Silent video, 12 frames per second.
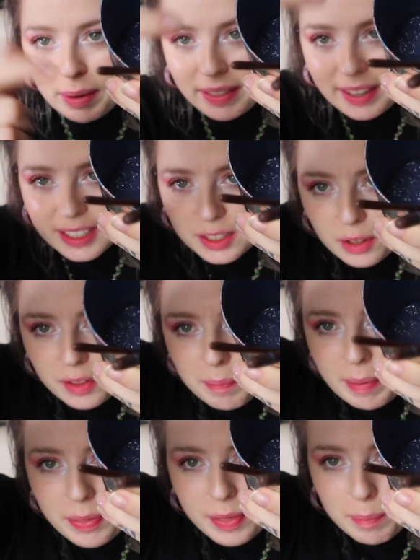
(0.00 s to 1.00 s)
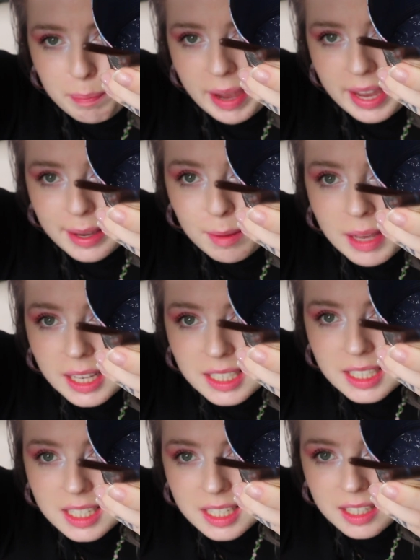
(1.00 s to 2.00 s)
but that's all the, the
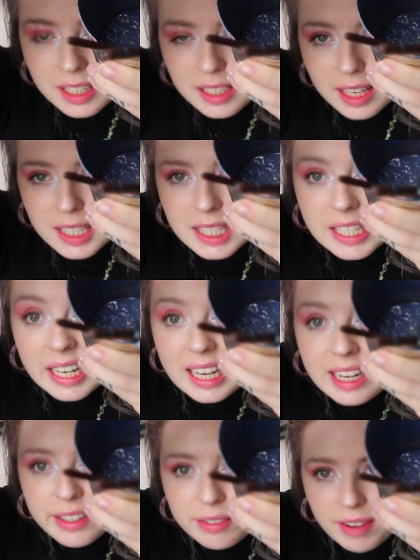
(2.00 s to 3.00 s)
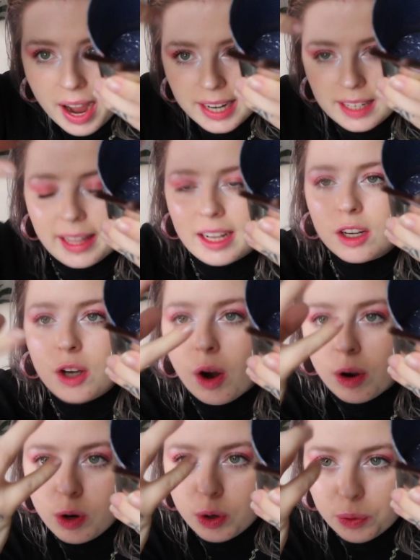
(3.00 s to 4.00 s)
pigment is like solidified and like
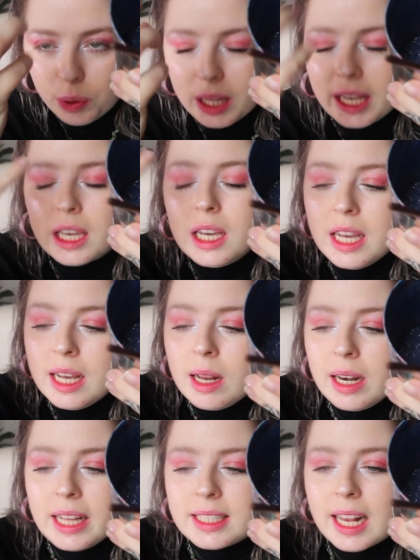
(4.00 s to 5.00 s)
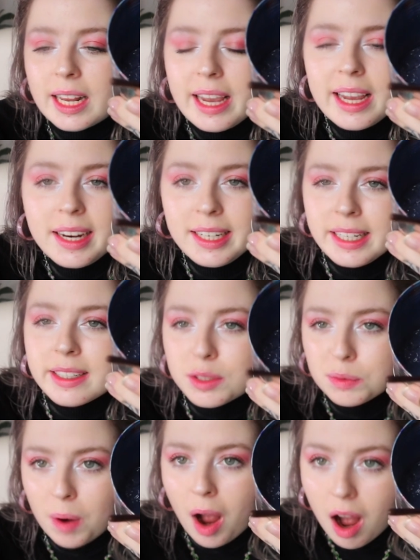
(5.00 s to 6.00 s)
concrete, like it's like
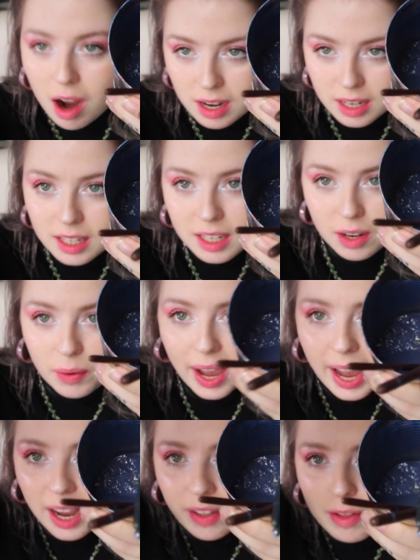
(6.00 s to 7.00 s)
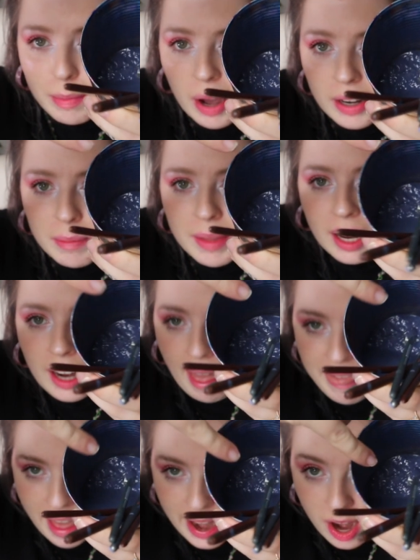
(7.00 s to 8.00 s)
igneous rock okay on the bottom there
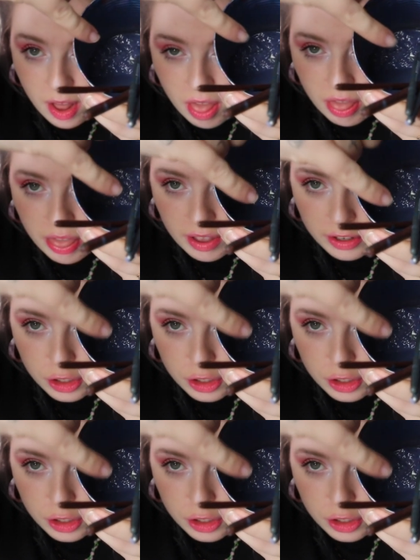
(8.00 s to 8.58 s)
and then the